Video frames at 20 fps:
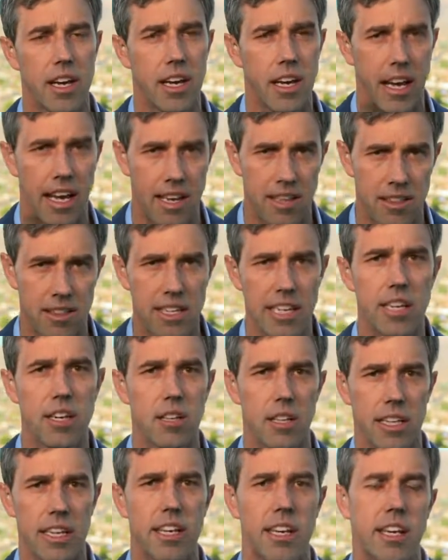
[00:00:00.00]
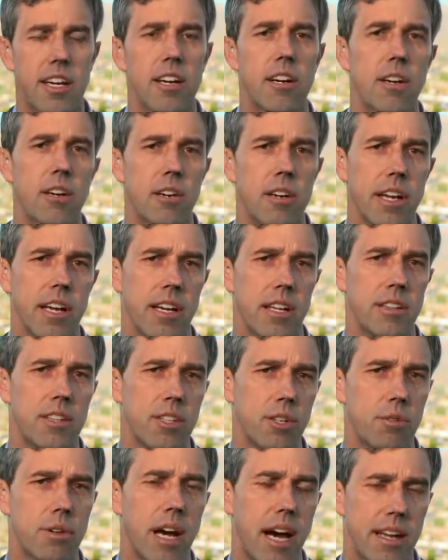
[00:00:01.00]
and legally here in the
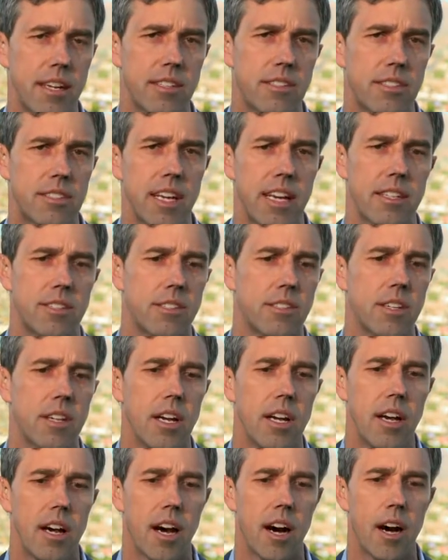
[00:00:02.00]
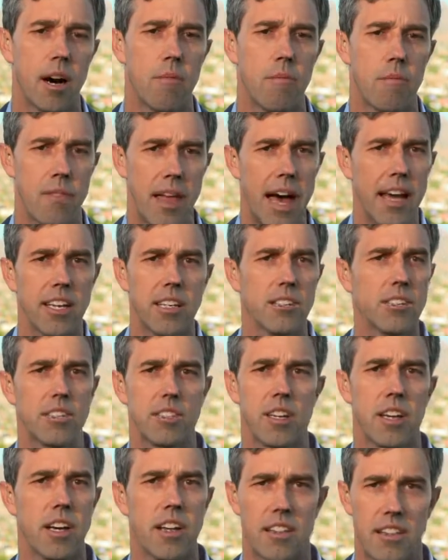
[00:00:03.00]
United States. Um, that is
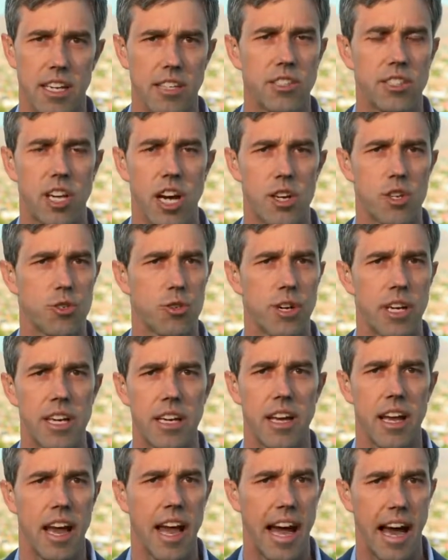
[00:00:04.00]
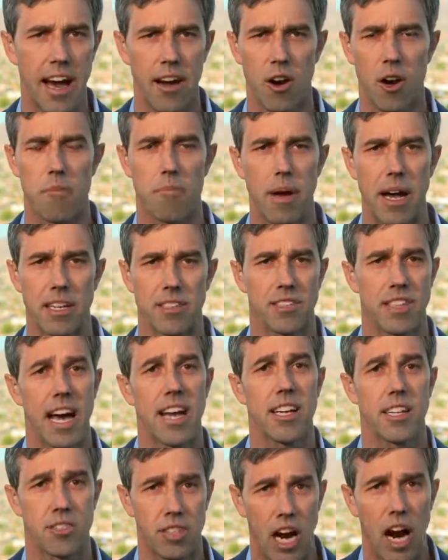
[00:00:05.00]
this country at our best. Yeah. That
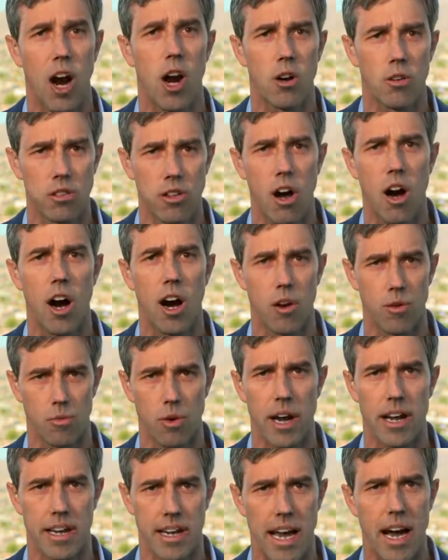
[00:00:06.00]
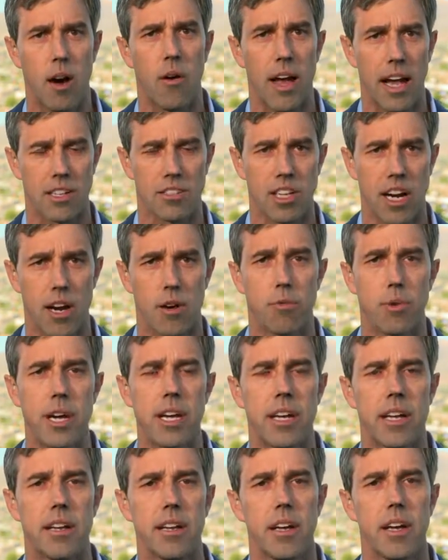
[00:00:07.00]
is our law right now as I read
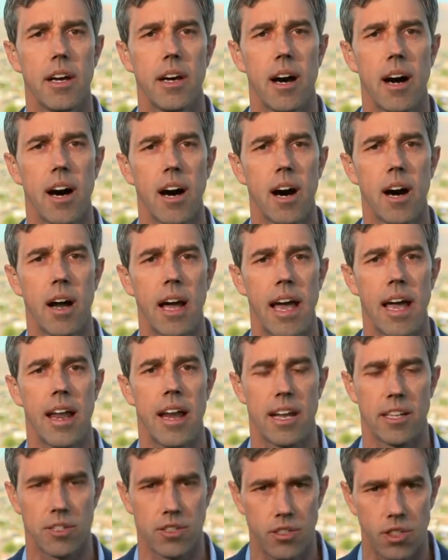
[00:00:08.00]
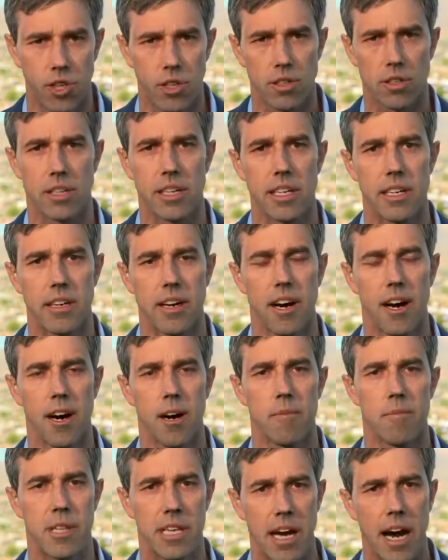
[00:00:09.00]
it. Uh, and, and, certainly, um, mm
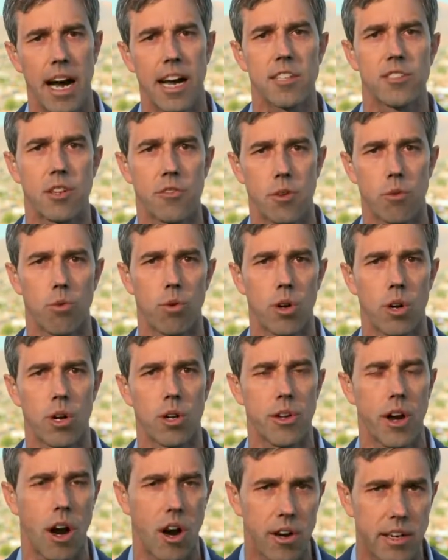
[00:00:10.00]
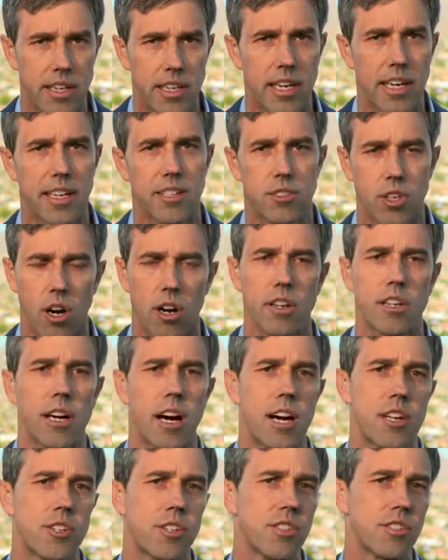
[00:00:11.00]
-hmm. the eyes of the world, our kids, our
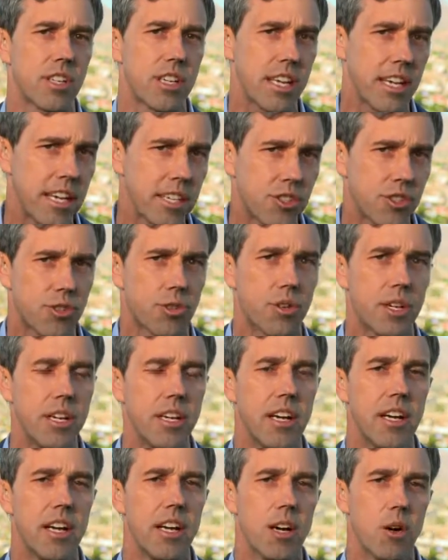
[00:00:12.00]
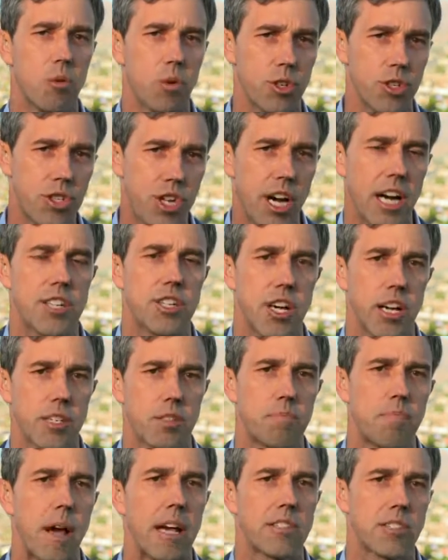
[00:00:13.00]
conscience, and history will judge us
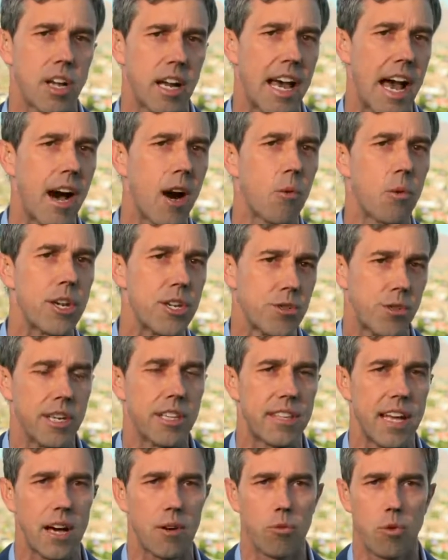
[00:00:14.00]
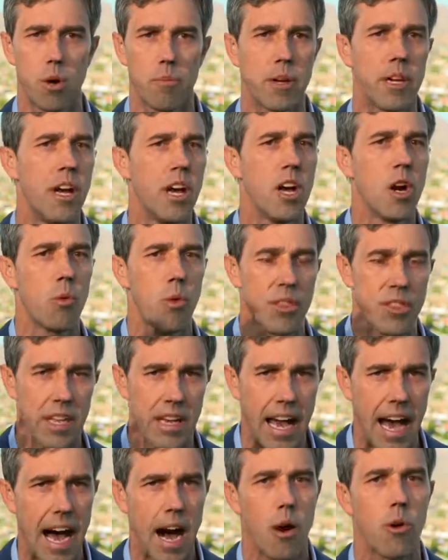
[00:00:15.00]
based on how we treat that woman. Within
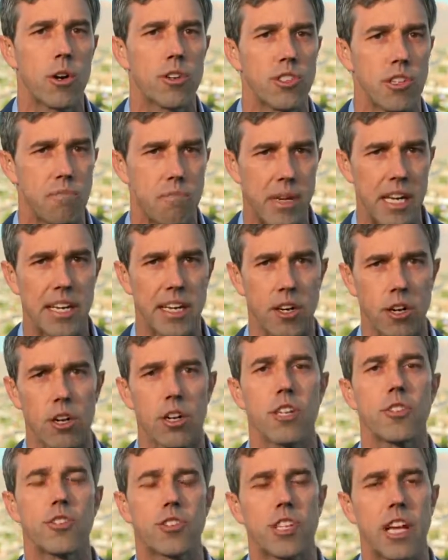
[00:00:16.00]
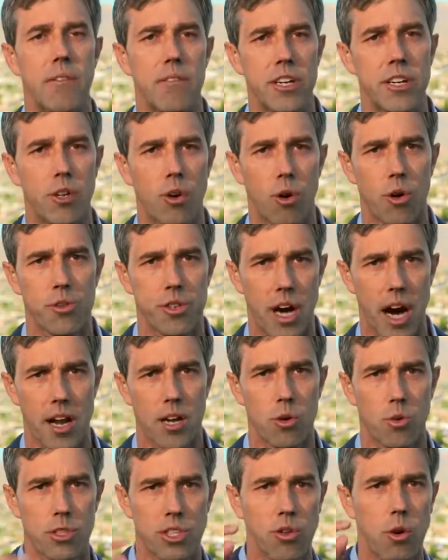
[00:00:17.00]
hours of meeting her, her seven year old daughter
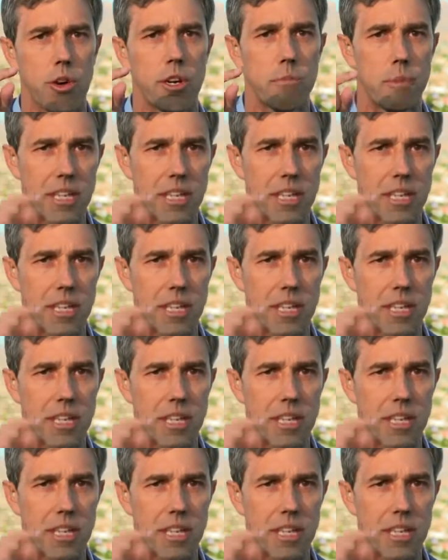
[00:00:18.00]
was going to be